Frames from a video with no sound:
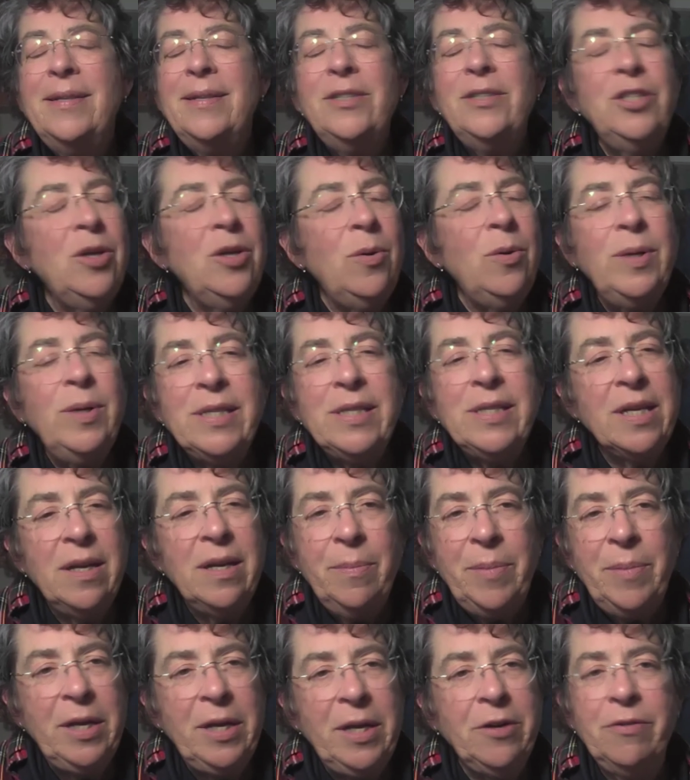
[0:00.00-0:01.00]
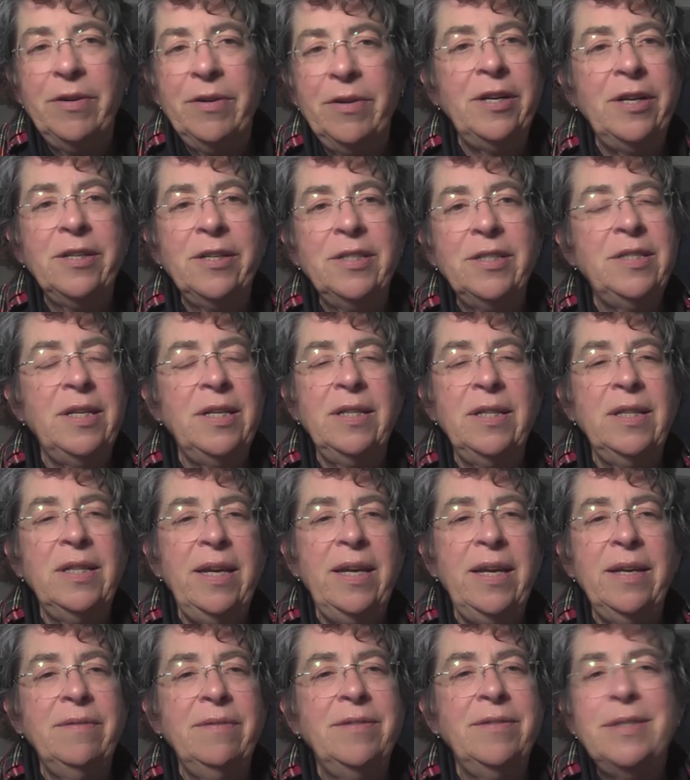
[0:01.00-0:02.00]
there's always going to be critters in
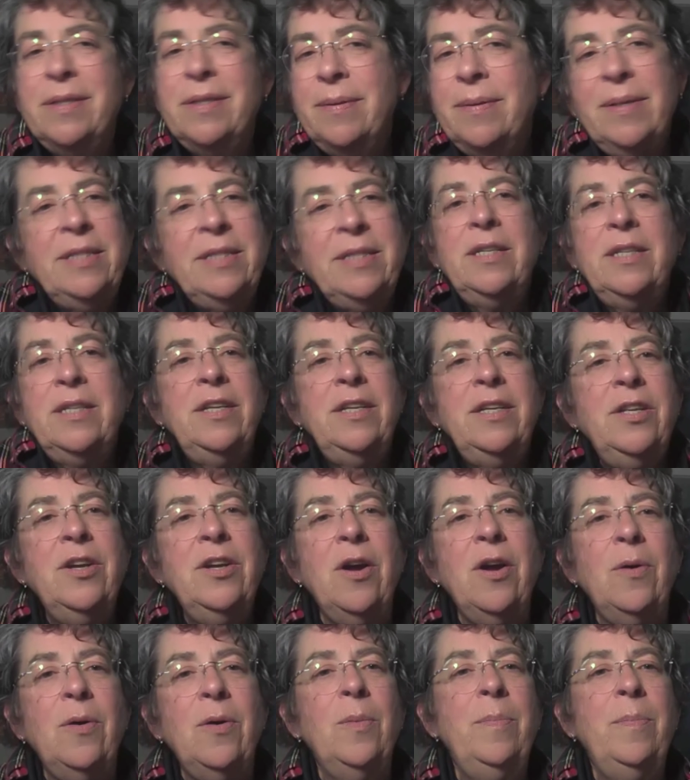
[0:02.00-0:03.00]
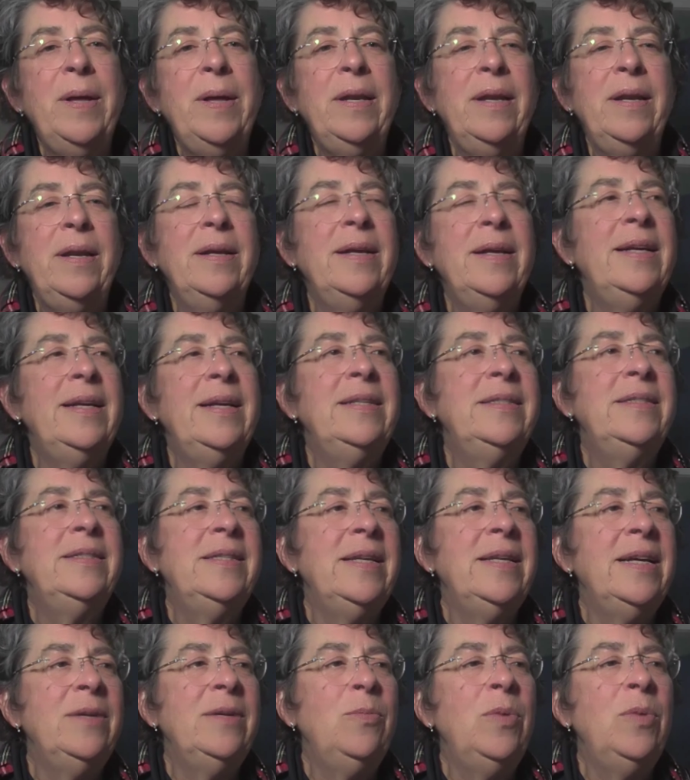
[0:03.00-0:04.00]
leaves. It's you know, but
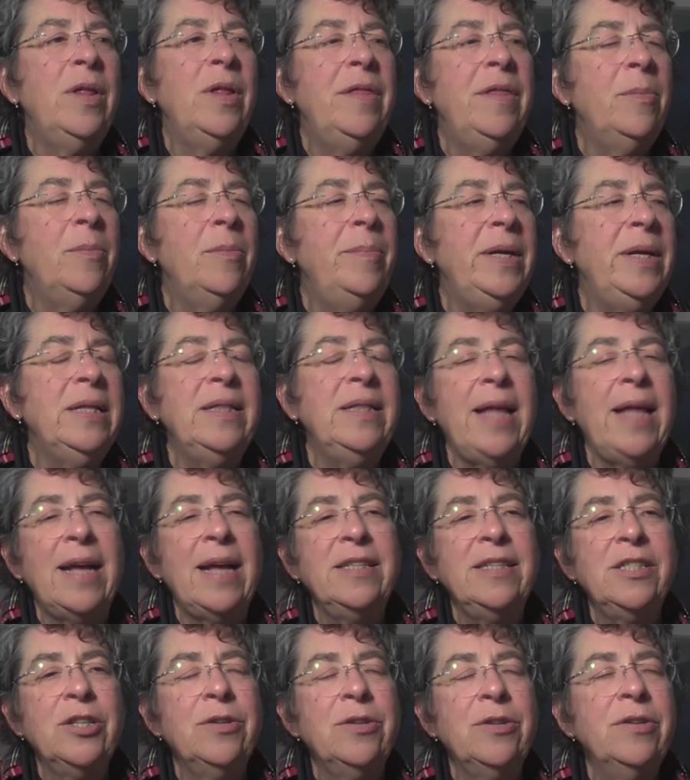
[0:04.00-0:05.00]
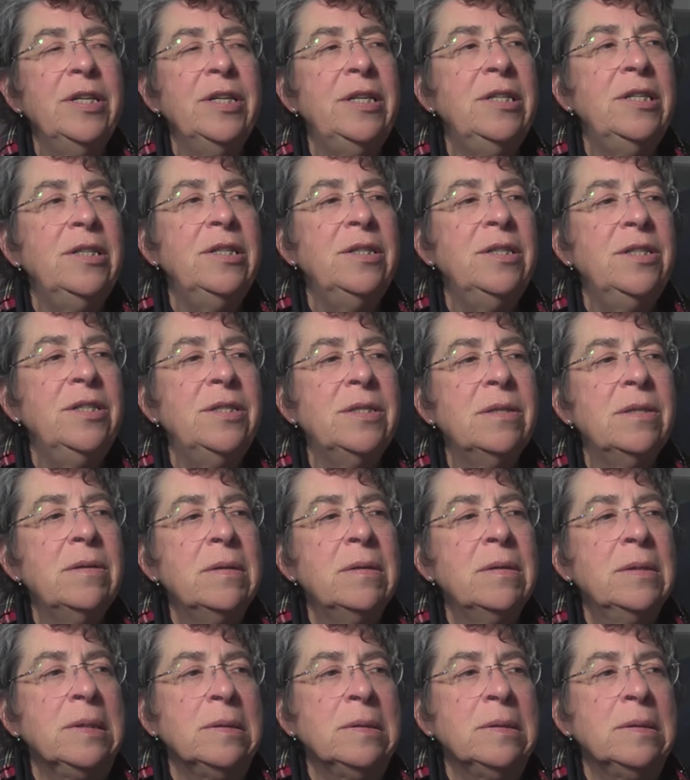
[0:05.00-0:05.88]
is it will there be less critters?